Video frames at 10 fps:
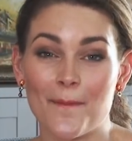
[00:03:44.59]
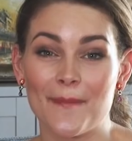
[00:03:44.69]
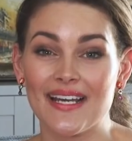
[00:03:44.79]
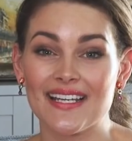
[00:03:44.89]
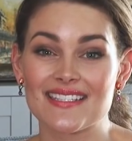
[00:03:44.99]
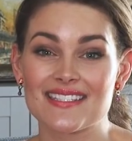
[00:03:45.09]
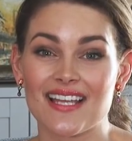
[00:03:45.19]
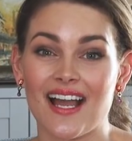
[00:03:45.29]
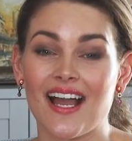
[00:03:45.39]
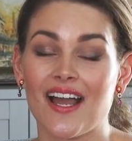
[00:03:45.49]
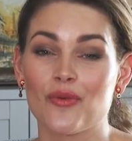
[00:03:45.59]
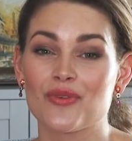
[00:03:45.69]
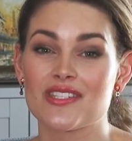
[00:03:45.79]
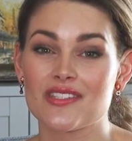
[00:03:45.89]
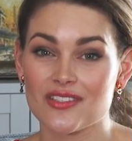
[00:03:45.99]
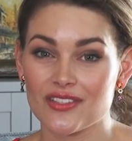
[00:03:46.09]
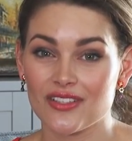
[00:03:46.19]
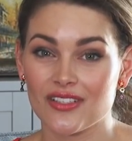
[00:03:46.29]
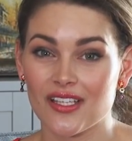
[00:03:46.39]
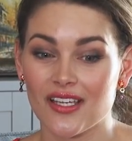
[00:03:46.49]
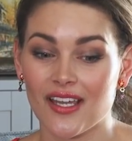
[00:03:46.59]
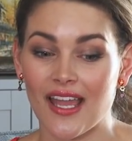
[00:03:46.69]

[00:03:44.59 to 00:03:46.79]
But I was still